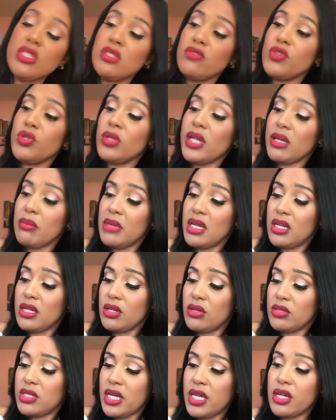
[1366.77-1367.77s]
If you're like me, a
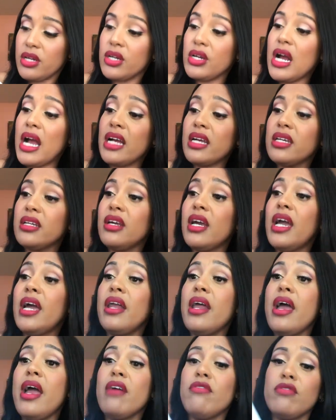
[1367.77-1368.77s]
note taker, I could have had
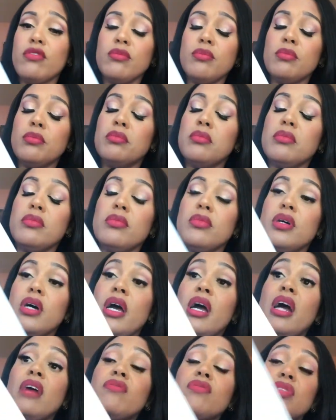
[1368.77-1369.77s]
half of
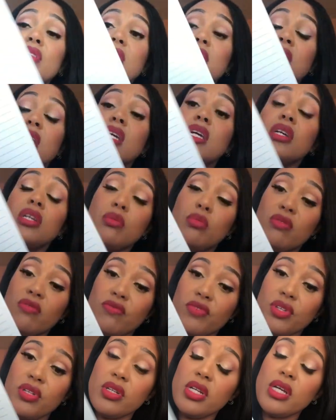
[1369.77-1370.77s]
this thing could have been
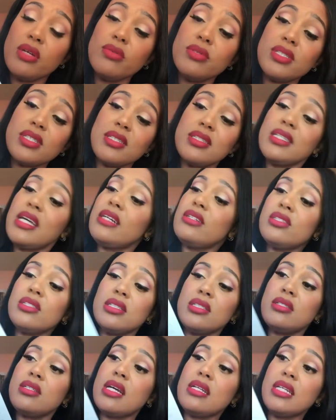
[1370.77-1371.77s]
full of notes, because I
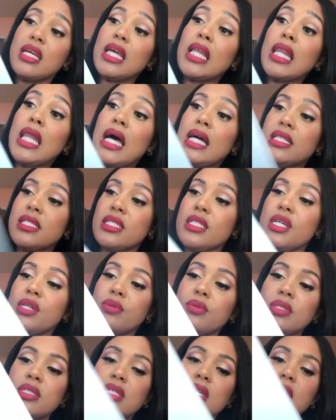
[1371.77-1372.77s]
take lots of notes.